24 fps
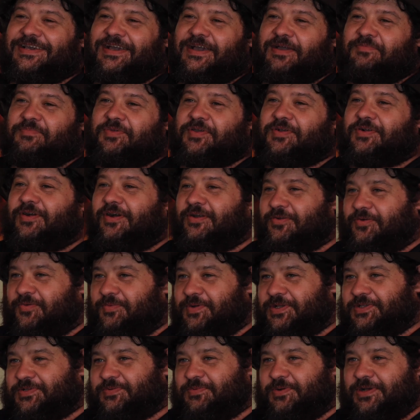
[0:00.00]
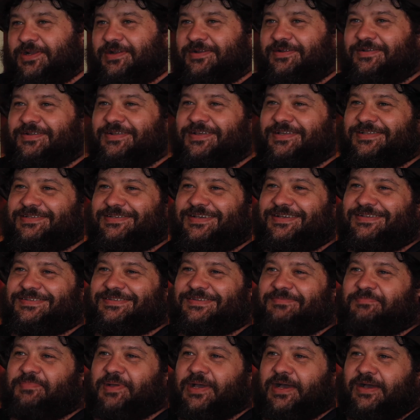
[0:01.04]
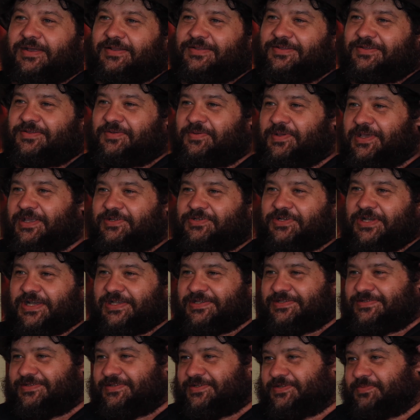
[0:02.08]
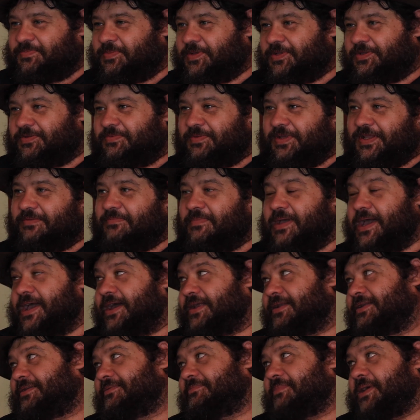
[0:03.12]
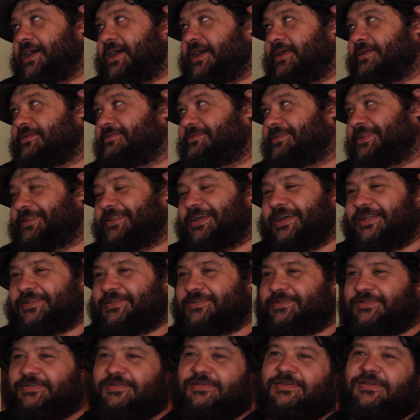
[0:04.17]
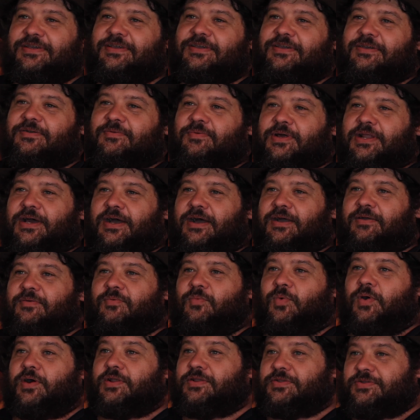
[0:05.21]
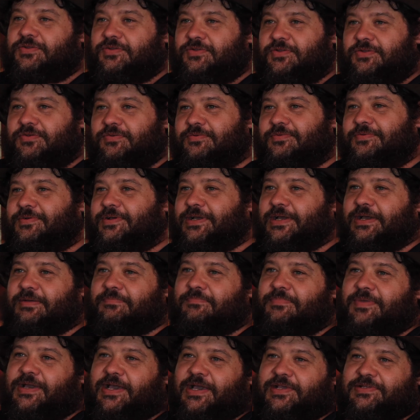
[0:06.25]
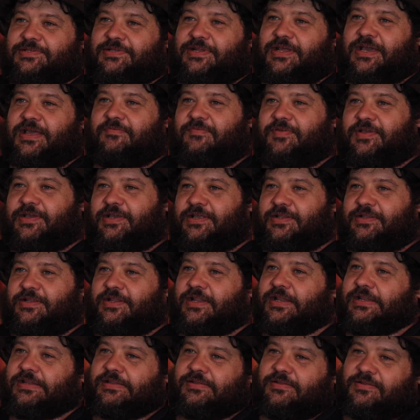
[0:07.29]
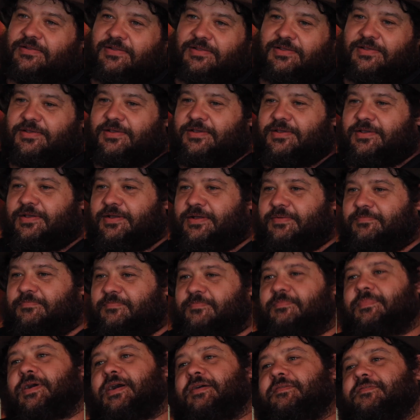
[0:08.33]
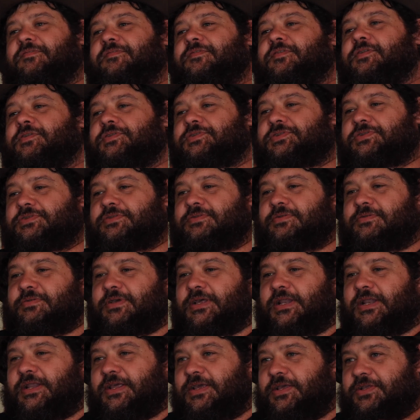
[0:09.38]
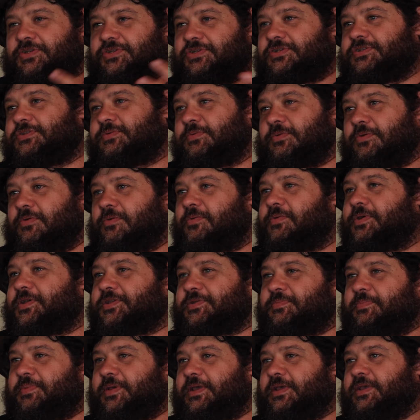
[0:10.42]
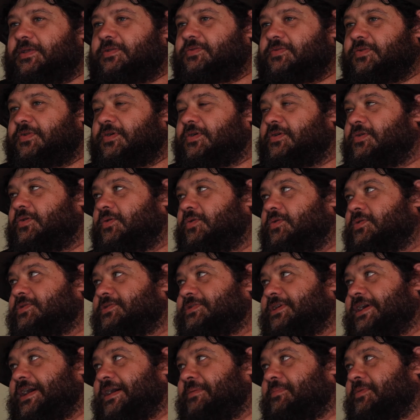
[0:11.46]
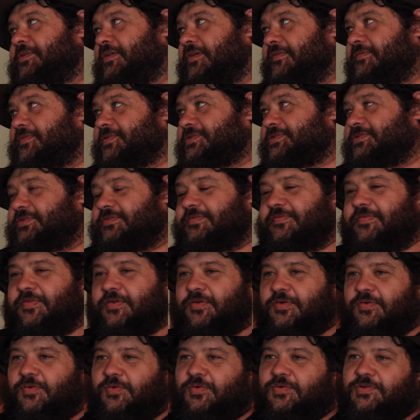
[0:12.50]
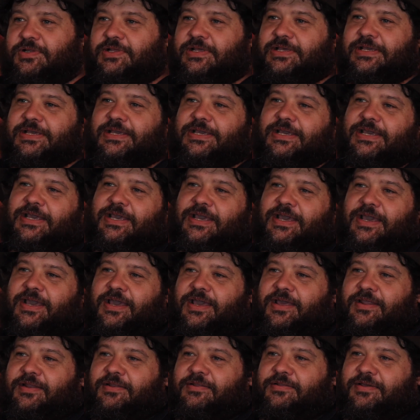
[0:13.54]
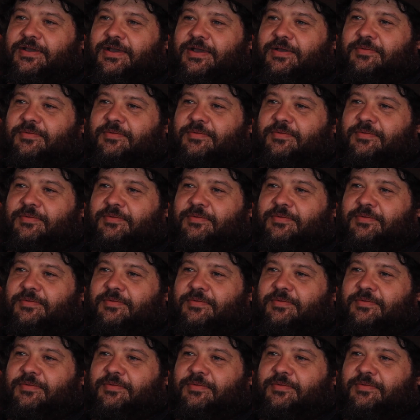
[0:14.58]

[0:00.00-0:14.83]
You can't always win. It's about doing justice between man and man, and that's what I want to do as an advocate. And my first allegiance will always be to the court. I am an officer of the court, and